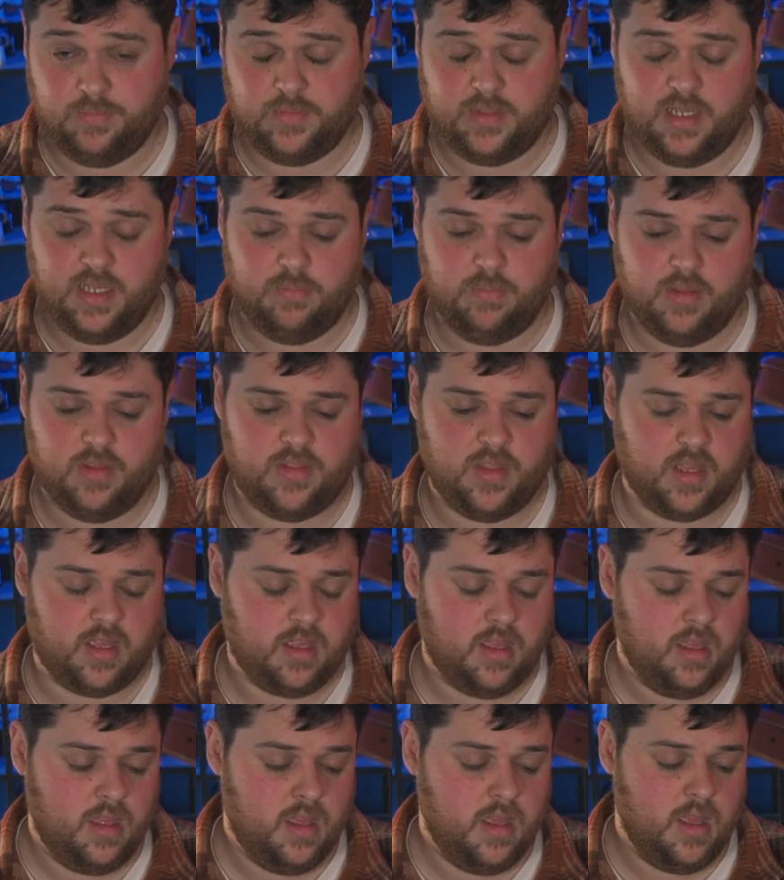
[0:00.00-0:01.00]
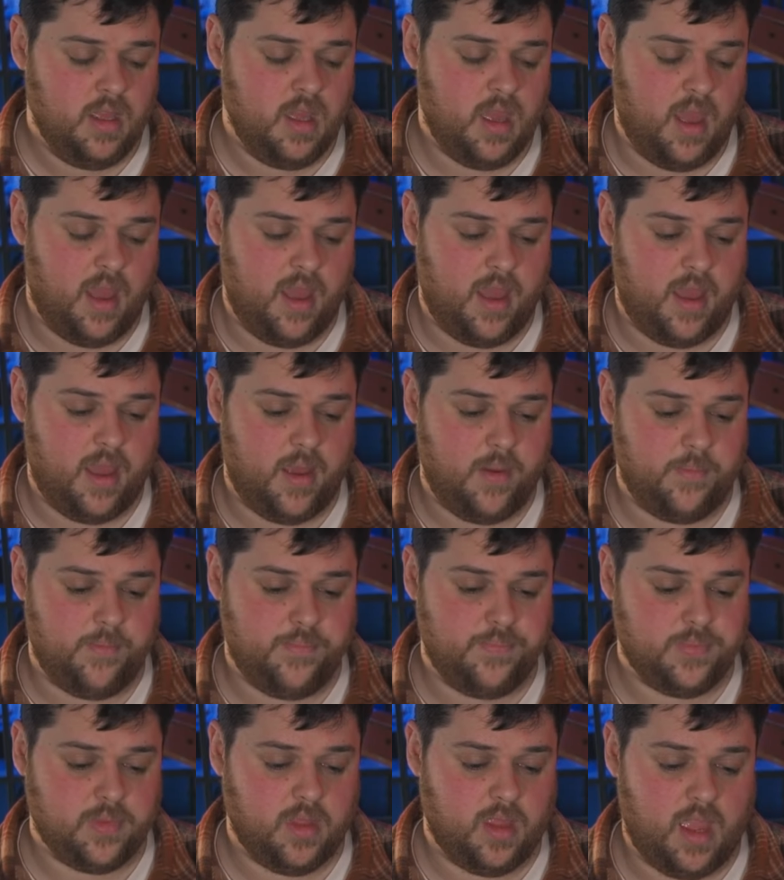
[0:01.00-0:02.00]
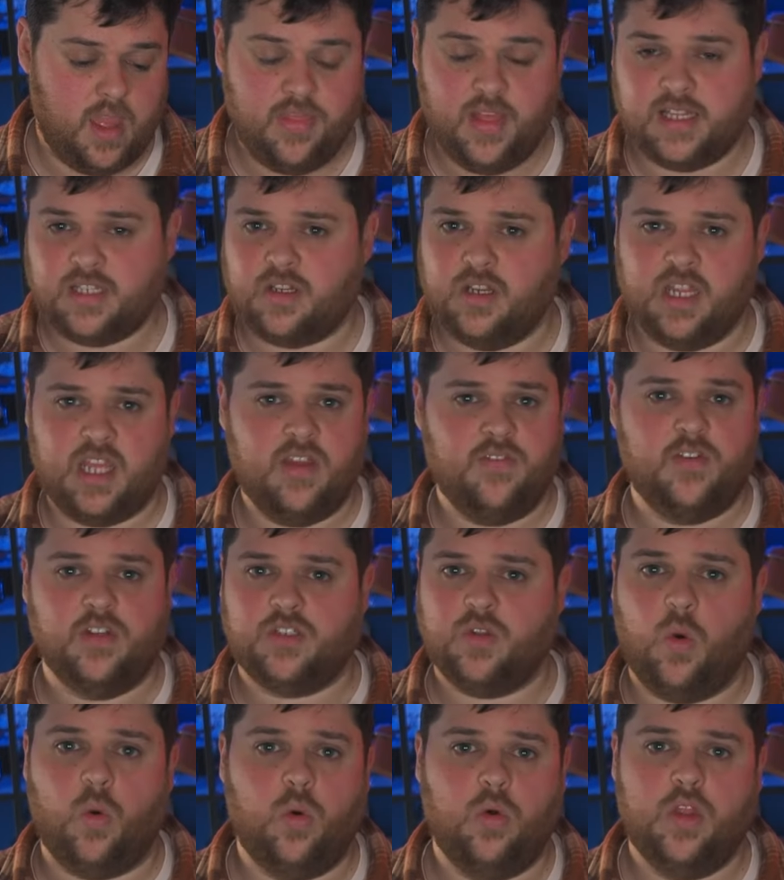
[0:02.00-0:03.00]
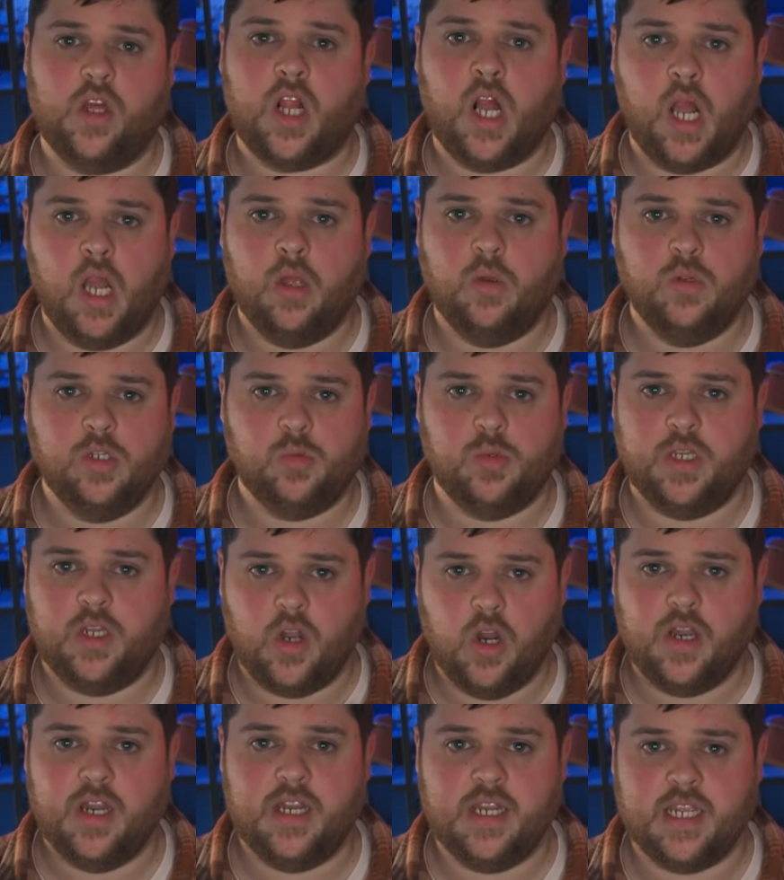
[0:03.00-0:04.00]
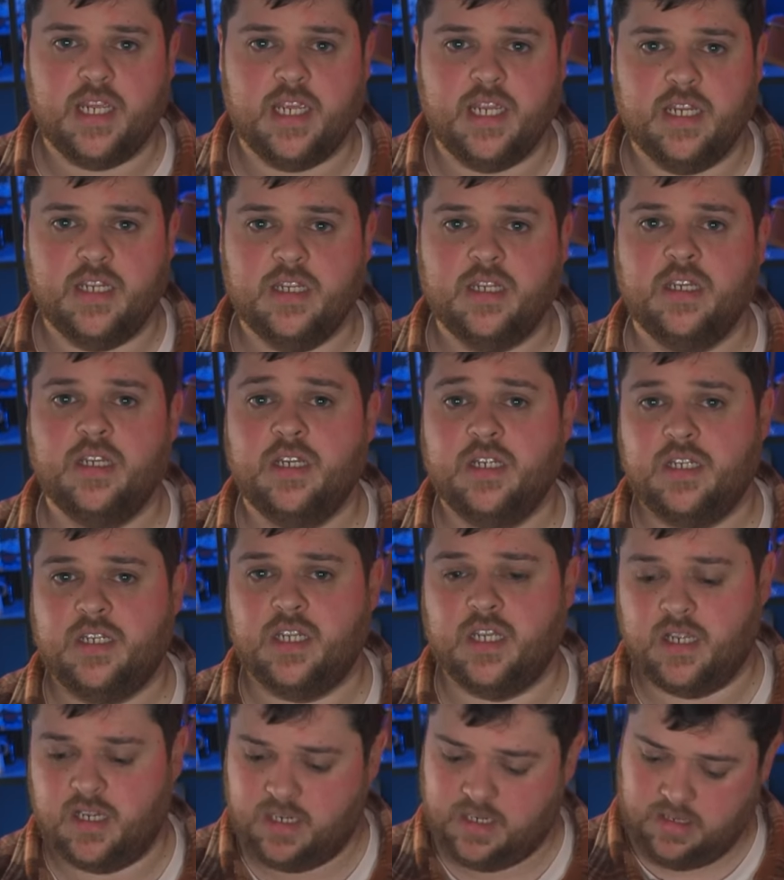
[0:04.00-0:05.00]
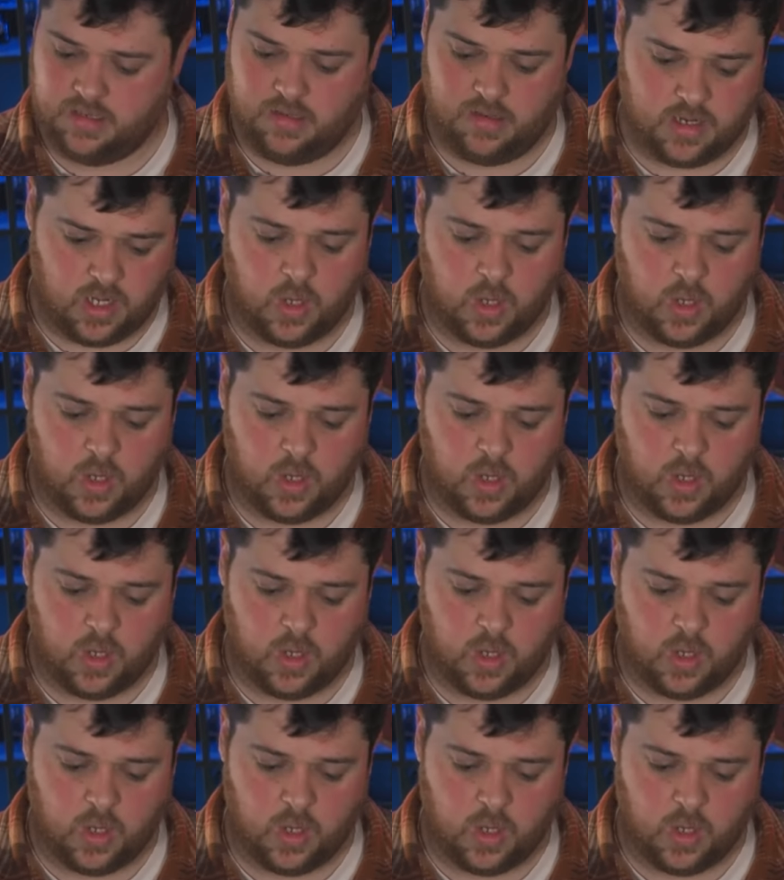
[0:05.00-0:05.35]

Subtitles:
the name of the thing. And that's going to give us all the clues we're going to need to